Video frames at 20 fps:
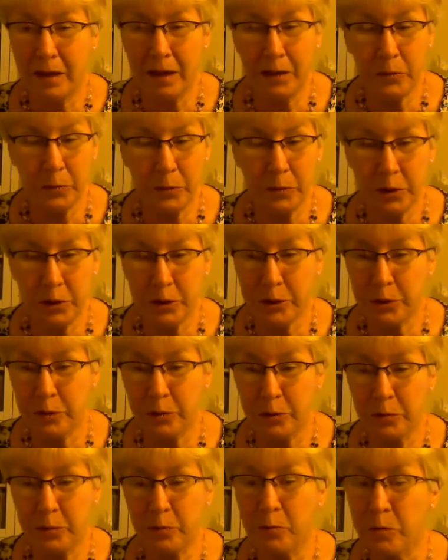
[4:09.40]
wish
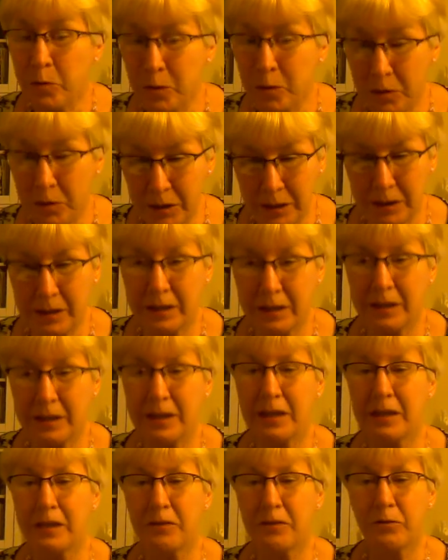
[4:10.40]
you more
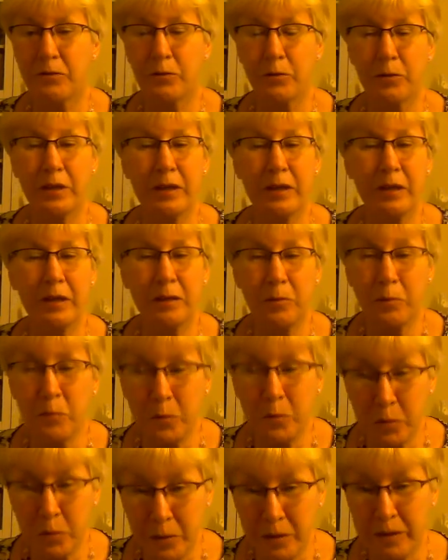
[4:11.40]
successful and
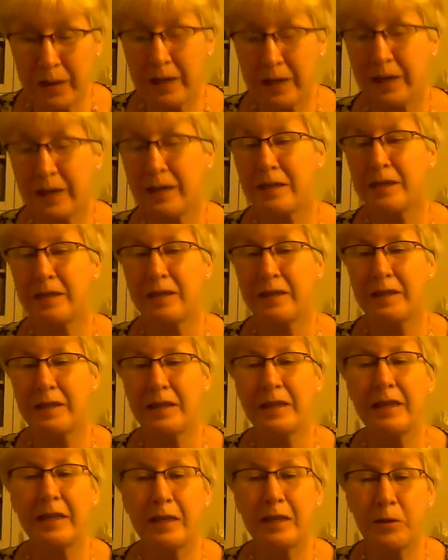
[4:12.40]
more
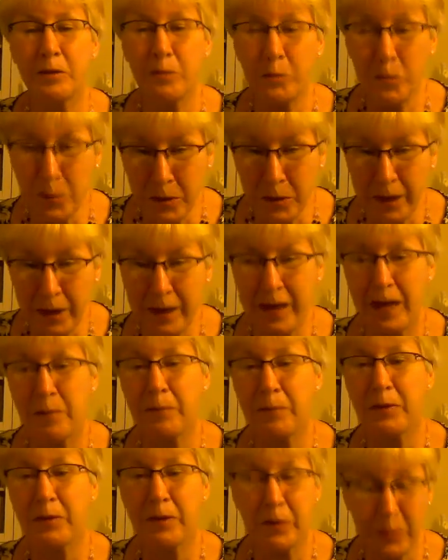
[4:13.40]
healthy and more
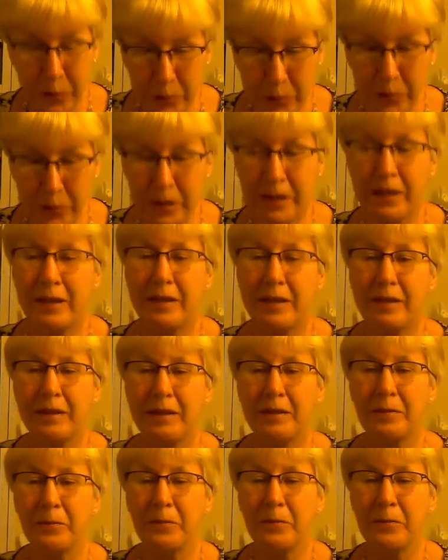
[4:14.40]
happy New Year